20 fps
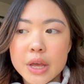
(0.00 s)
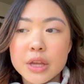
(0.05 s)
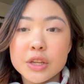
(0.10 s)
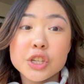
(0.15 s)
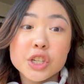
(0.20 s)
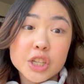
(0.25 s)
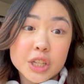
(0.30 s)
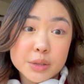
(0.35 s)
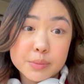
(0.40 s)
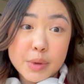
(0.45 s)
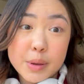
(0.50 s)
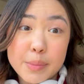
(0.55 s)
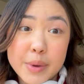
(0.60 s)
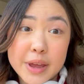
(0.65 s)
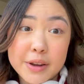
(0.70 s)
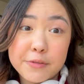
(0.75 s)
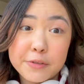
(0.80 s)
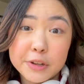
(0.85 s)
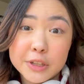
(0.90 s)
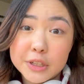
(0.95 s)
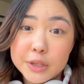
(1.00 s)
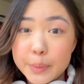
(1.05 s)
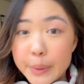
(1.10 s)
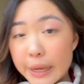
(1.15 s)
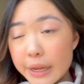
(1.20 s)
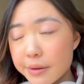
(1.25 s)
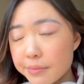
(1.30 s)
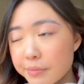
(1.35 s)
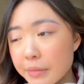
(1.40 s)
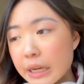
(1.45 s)
chill in my bed for a little
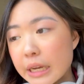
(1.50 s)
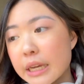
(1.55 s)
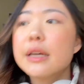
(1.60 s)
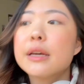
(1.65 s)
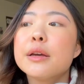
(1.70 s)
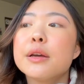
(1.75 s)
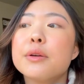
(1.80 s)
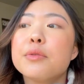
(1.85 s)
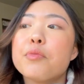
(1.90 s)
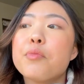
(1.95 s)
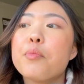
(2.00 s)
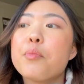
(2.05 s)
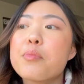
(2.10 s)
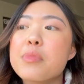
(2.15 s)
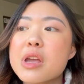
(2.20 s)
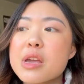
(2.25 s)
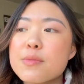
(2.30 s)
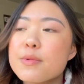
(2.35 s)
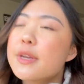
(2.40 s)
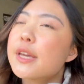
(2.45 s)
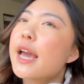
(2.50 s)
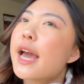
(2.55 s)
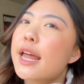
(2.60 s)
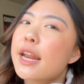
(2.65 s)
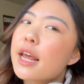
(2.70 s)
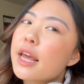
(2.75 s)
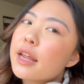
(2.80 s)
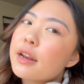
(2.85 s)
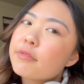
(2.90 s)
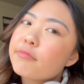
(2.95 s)
bit. Maybe
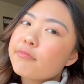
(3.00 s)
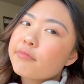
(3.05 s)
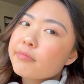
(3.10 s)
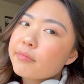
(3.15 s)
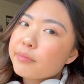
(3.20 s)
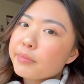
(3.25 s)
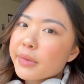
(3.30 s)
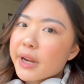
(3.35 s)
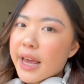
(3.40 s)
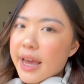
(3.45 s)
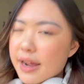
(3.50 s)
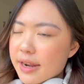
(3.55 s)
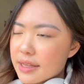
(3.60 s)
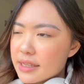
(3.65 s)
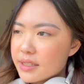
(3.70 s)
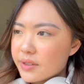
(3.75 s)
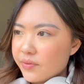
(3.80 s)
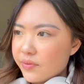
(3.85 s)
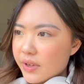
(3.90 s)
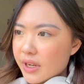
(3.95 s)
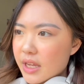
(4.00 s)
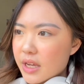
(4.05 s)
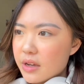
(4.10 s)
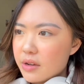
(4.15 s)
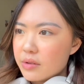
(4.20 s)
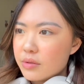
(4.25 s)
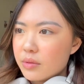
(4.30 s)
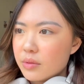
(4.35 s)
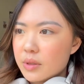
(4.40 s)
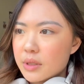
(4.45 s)
edit. I'm gonna edit some
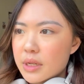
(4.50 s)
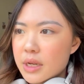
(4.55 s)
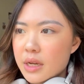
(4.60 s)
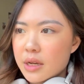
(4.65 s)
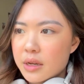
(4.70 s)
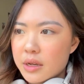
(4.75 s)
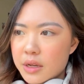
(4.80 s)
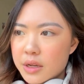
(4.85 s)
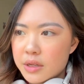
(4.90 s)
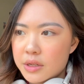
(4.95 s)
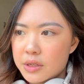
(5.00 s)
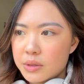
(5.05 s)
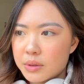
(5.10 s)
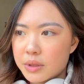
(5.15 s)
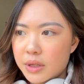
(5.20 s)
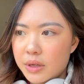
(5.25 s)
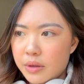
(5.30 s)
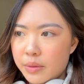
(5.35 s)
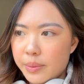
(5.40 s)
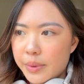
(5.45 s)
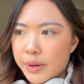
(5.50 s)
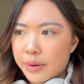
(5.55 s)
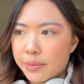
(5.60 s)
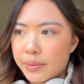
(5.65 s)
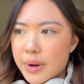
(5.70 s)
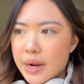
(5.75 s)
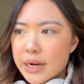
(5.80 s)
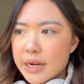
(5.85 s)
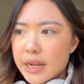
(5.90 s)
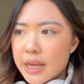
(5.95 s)
videos, do a little bit of
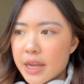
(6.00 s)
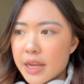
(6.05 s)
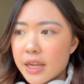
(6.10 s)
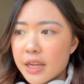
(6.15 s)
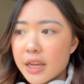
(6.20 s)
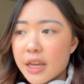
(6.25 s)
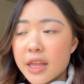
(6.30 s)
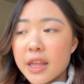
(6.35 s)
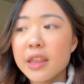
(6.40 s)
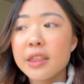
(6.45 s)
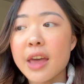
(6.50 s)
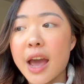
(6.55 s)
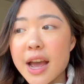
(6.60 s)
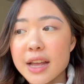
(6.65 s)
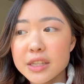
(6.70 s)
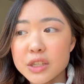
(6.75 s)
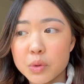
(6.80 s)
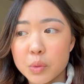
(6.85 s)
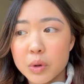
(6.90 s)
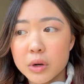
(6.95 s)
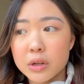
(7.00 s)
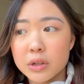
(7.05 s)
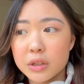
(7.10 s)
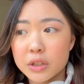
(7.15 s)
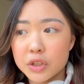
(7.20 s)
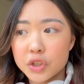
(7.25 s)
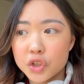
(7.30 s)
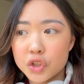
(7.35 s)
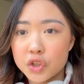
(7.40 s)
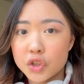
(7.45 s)
writing. That squirrel is
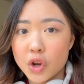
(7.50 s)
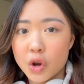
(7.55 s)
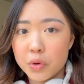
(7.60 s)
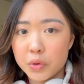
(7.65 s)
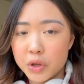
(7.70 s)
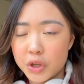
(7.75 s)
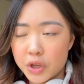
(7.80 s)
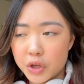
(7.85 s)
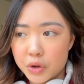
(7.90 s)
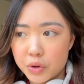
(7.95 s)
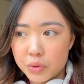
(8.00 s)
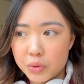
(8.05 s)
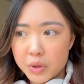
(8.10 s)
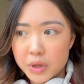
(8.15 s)
so cute.